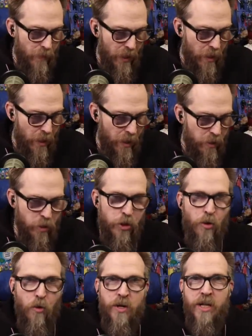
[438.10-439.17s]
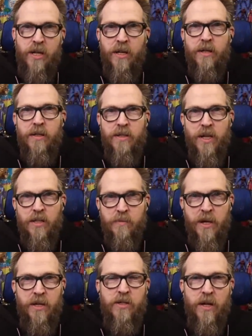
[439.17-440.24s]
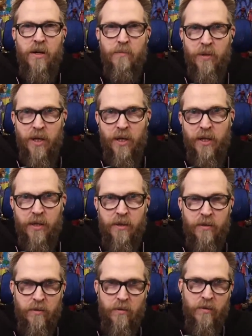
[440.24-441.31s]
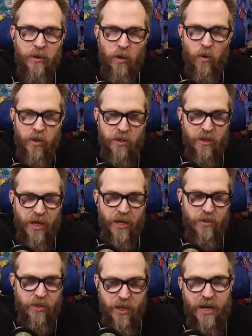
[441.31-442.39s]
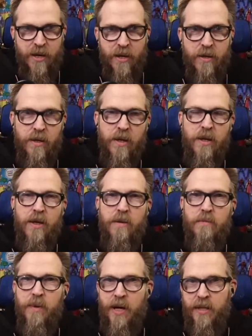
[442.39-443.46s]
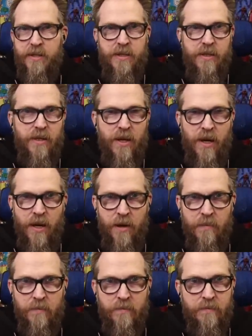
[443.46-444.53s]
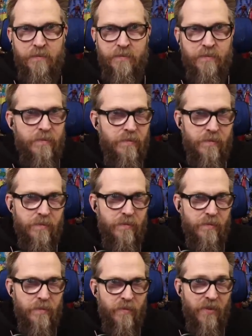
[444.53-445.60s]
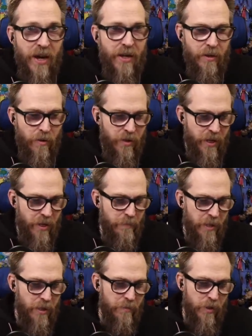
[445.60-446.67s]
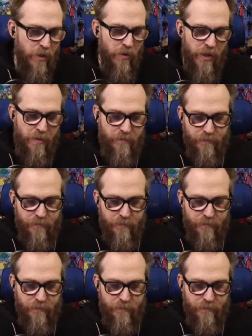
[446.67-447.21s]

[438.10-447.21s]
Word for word: Uh, Geordi does manage to unplug lore slash data, but um, Vadic already kind of beat him to it.